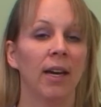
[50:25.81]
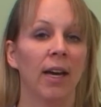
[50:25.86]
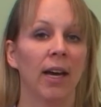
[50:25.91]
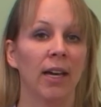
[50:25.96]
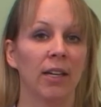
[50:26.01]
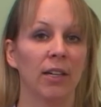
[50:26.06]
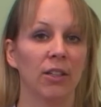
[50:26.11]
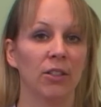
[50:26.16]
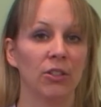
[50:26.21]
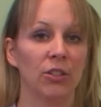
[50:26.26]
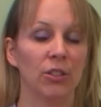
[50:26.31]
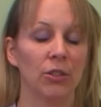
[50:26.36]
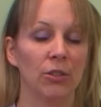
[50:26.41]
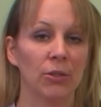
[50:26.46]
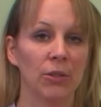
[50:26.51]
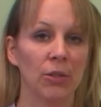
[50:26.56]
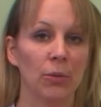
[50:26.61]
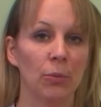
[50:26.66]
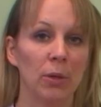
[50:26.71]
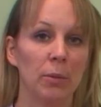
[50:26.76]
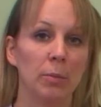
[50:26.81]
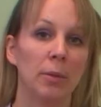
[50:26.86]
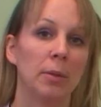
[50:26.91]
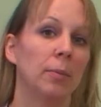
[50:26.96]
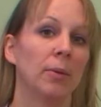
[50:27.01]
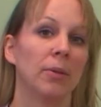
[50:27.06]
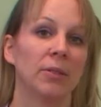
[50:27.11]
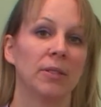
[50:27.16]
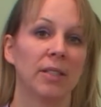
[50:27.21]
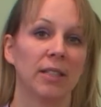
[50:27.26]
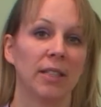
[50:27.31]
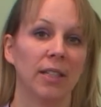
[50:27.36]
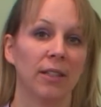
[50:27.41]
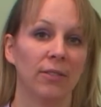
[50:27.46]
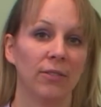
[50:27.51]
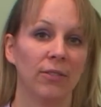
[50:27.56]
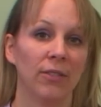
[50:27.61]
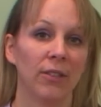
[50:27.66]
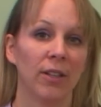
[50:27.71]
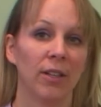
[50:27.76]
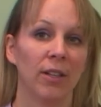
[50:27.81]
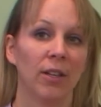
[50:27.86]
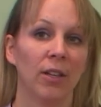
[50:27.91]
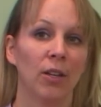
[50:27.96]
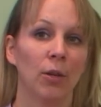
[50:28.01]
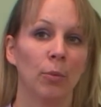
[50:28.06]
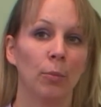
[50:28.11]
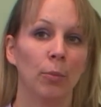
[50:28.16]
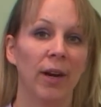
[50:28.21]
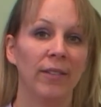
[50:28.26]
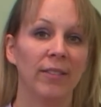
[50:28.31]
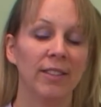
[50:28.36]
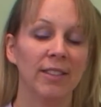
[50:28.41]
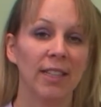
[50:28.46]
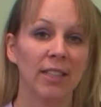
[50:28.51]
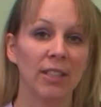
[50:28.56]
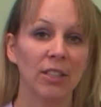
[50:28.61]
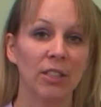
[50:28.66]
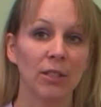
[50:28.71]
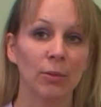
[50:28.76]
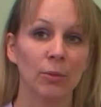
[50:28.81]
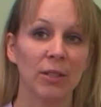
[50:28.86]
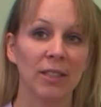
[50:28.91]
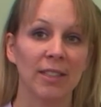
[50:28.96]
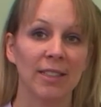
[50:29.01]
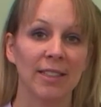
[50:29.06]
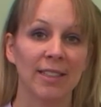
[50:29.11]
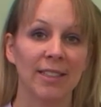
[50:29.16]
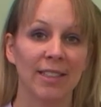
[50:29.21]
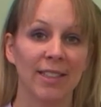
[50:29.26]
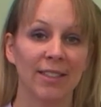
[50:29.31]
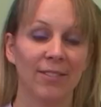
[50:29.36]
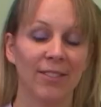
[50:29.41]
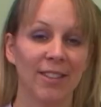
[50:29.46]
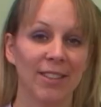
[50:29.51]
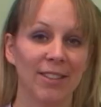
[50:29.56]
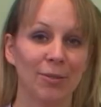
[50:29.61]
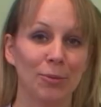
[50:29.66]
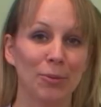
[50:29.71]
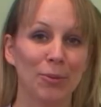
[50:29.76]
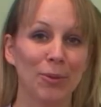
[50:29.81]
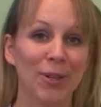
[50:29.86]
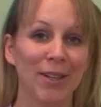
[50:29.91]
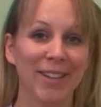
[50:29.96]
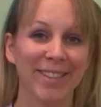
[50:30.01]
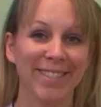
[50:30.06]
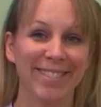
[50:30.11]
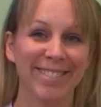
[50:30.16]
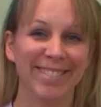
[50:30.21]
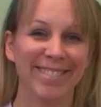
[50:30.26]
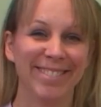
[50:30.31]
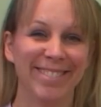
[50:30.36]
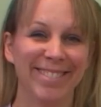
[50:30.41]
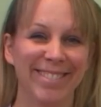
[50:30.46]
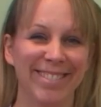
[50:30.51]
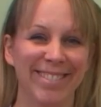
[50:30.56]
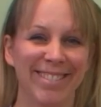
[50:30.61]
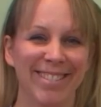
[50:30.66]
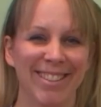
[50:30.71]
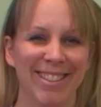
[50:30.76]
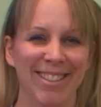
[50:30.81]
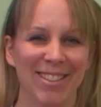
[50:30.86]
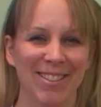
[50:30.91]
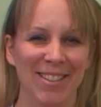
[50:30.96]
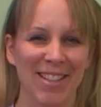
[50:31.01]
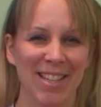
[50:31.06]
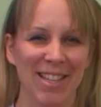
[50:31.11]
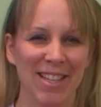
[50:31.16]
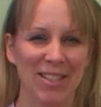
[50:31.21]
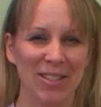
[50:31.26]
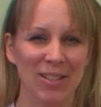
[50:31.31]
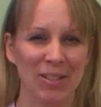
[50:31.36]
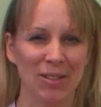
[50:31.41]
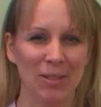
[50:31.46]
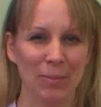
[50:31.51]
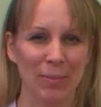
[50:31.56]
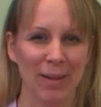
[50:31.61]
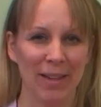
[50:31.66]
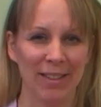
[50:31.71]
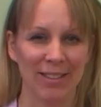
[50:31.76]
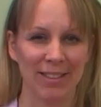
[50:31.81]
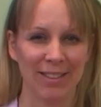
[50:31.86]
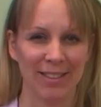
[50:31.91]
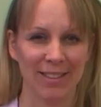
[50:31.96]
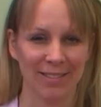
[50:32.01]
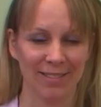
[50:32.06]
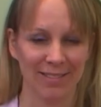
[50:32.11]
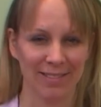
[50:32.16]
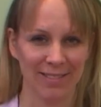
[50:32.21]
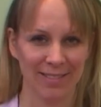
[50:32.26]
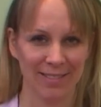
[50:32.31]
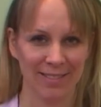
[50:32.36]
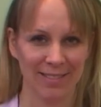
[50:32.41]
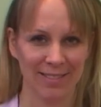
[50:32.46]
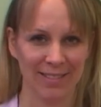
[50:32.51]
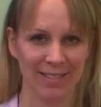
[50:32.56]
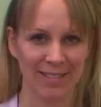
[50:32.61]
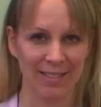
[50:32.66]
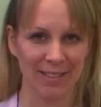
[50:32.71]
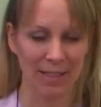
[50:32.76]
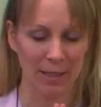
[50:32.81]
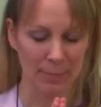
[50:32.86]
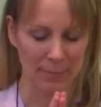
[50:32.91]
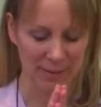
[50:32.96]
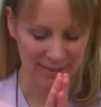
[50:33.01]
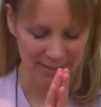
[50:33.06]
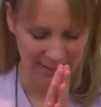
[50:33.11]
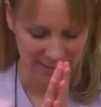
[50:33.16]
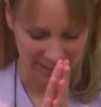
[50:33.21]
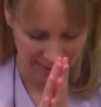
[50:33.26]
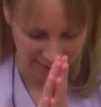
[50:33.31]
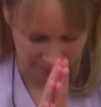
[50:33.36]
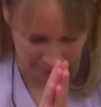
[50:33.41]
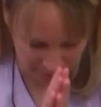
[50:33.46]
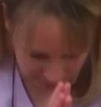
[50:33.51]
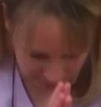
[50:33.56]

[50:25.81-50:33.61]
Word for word: and I'll choose three people to give private sessions with to see if this will work. So thank you so much. Namaste.